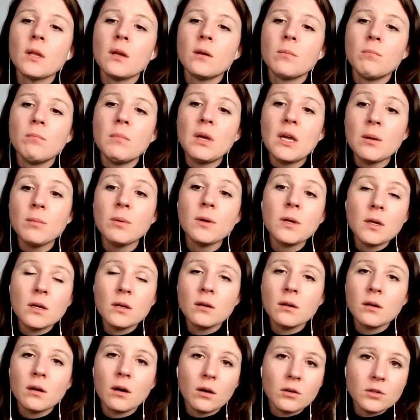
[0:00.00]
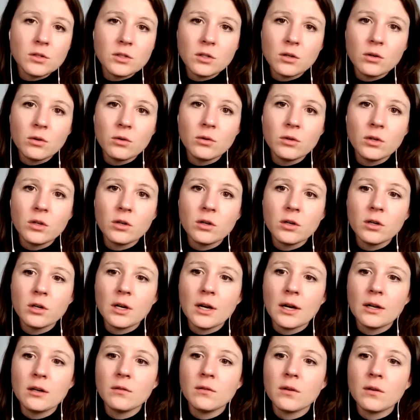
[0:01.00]
Maybe also you're
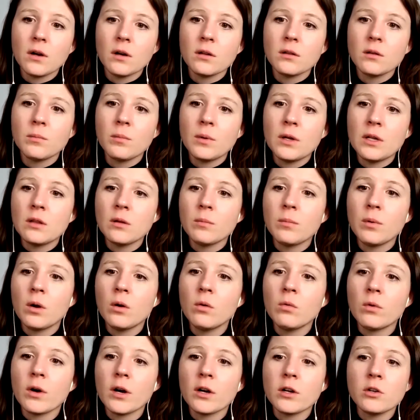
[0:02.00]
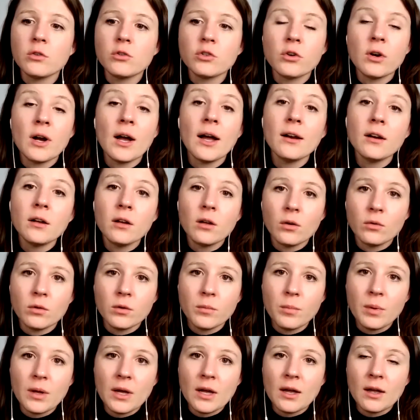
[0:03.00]
kind of in the boat where you try to go to
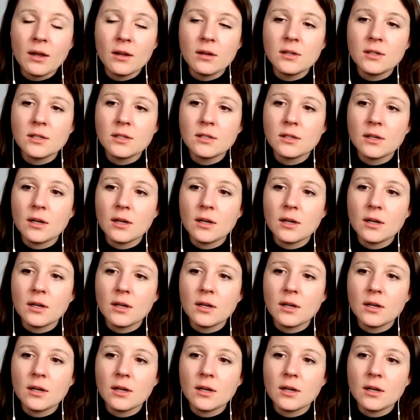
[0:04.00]
bed